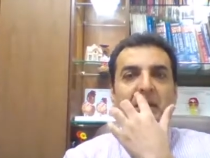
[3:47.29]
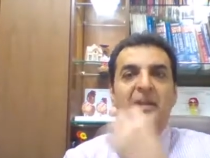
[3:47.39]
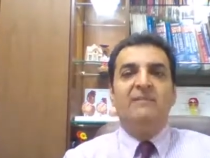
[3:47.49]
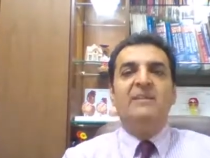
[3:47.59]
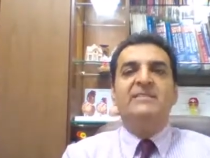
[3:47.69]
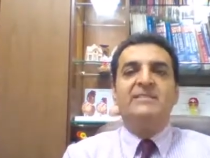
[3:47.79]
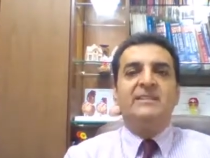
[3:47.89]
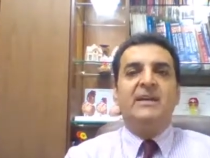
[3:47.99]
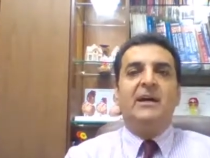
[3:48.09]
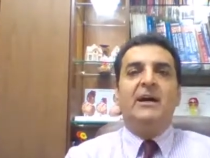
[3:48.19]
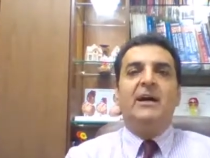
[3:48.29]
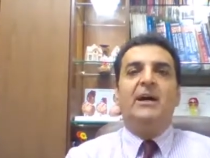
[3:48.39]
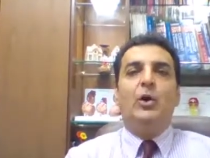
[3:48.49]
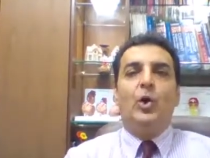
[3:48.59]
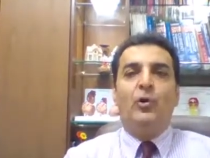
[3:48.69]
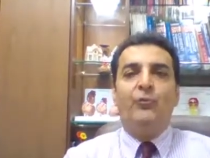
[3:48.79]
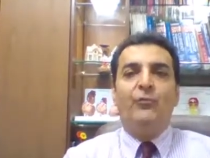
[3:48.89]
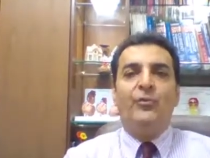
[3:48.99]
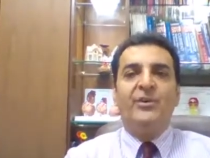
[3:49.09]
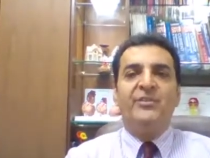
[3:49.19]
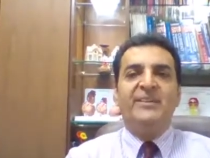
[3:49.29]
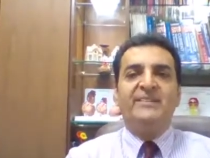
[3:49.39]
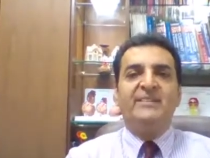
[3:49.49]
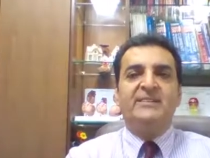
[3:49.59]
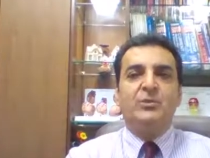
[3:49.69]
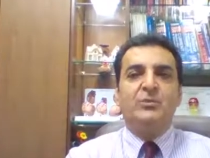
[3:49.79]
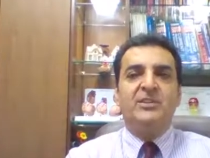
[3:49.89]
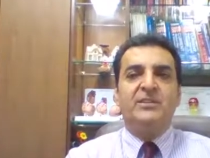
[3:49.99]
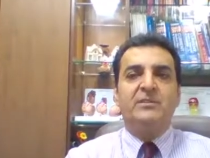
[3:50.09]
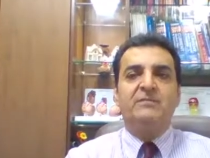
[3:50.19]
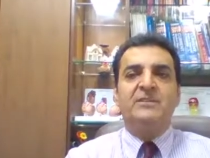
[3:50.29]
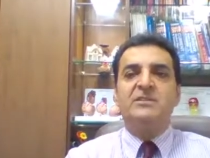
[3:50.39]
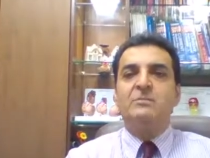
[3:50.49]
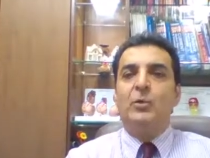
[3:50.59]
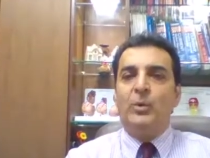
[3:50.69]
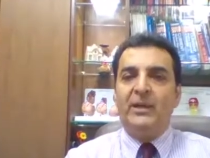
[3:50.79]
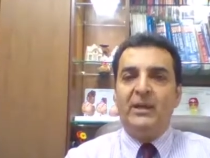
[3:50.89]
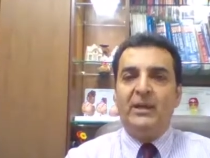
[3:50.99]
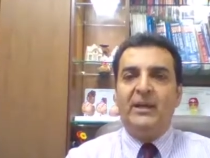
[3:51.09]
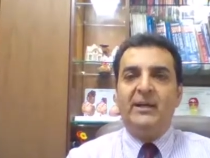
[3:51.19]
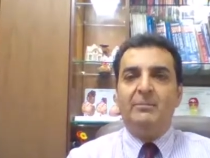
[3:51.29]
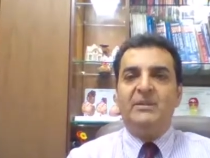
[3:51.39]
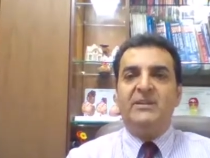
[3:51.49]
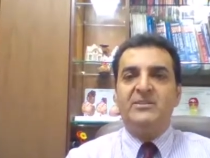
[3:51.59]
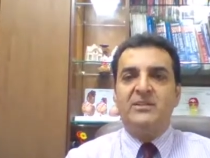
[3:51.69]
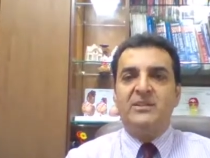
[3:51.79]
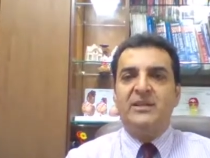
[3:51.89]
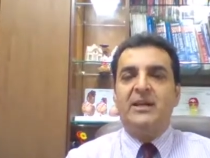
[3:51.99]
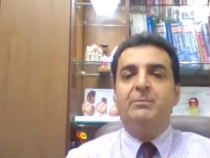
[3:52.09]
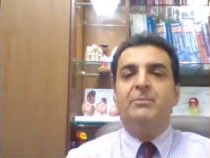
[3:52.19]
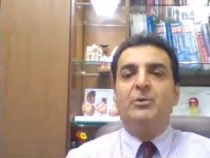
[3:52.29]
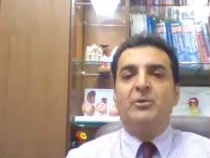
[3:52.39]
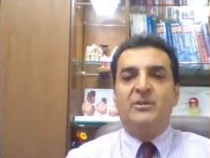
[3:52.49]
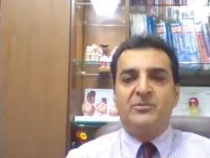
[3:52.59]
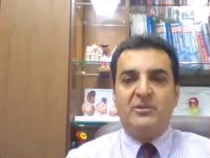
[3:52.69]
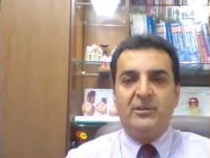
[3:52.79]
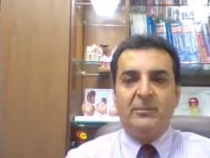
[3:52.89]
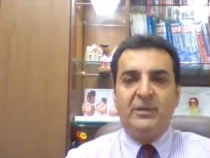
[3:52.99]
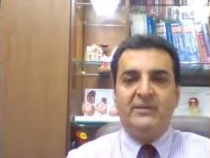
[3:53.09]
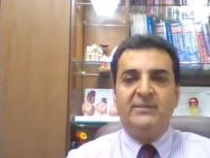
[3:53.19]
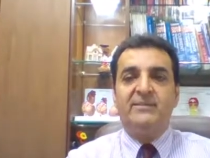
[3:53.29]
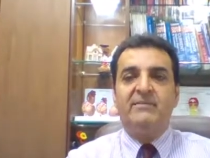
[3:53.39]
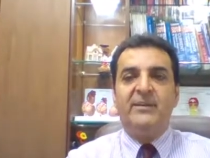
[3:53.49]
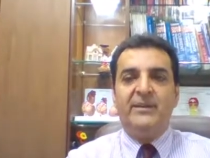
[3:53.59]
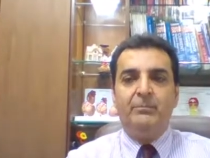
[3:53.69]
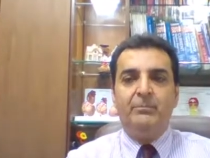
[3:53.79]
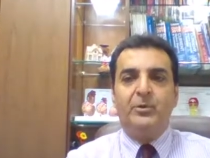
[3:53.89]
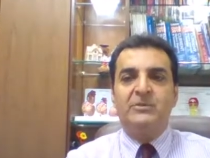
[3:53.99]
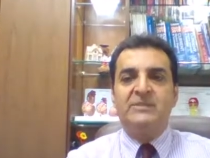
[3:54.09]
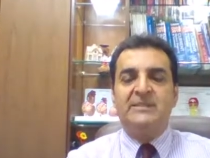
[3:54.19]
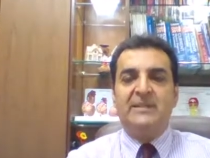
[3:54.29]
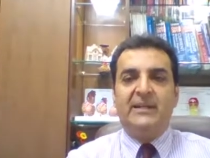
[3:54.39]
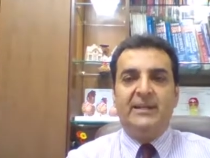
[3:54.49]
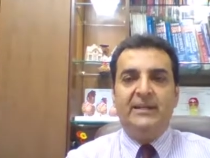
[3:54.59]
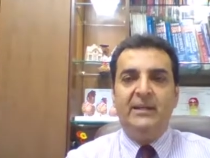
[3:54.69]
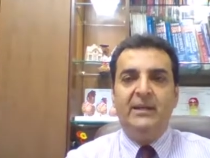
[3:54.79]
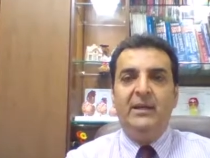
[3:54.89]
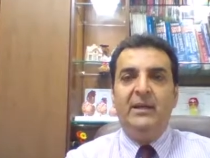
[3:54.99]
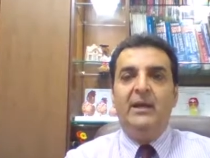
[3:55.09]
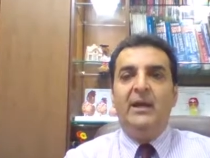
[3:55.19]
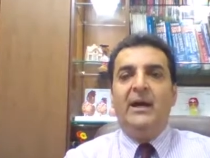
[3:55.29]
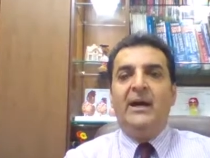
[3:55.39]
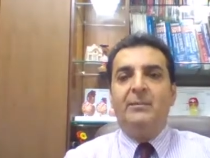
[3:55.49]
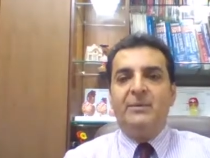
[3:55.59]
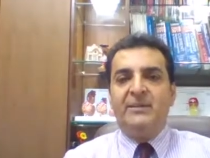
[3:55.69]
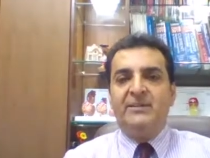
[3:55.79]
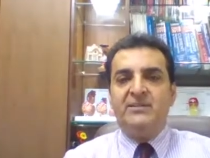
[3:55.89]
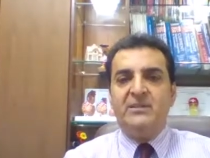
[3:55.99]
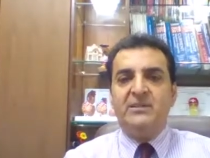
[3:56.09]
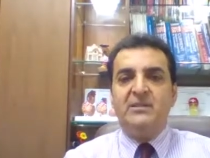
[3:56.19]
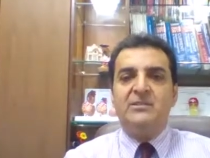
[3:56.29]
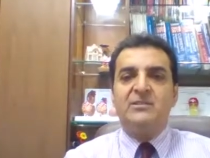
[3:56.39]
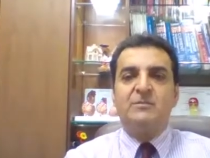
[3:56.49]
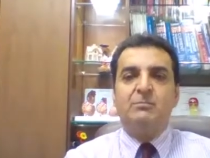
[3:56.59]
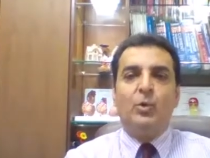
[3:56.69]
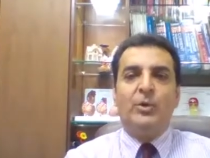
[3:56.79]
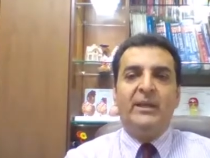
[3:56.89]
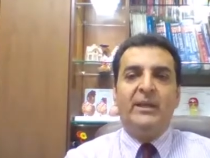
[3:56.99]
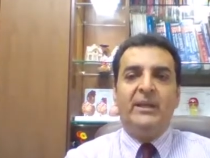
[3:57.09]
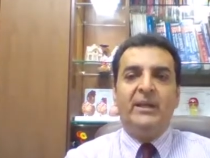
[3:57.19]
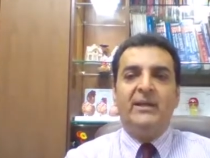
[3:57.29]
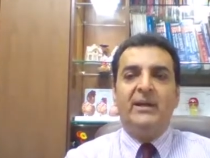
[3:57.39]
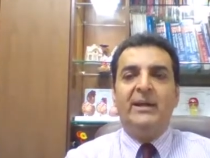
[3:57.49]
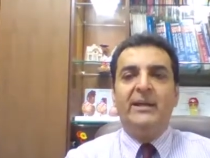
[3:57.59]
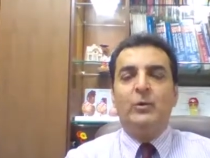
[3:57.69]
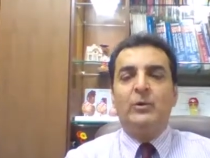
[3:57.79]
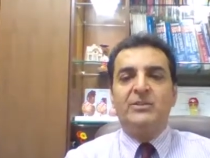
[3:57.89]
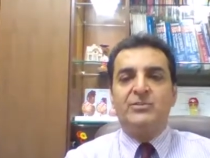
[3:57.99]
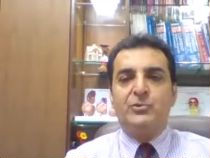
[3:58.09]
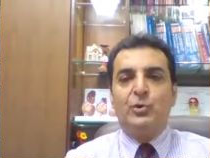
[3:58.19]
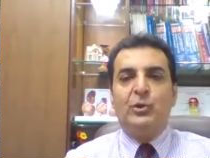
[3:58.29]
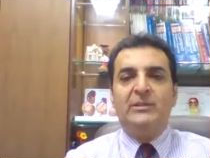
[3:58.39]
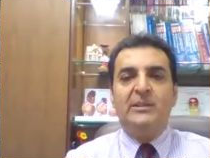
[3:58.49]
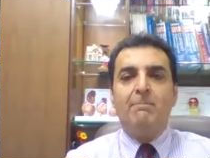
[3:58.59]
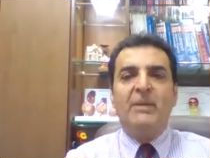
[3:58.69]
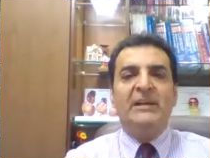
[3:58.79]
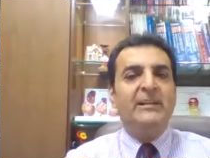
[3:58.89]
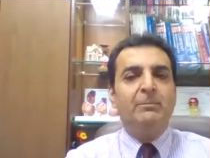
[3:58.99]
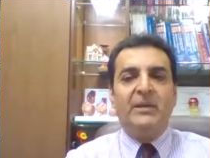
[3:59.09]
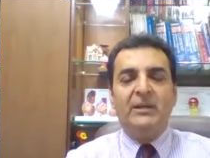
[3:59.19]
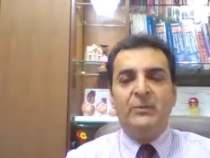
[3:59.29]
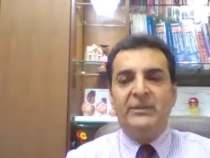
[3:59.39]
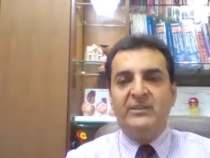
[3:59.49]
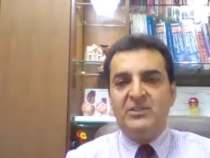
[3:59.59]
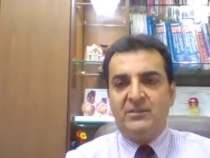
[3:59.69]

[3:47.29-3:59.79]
Levels of risk associated with smoking, hypertension, and hypercholesterolemia. This is a very important slide. Hypertension, smoking, and high cholesterol, they multiply with each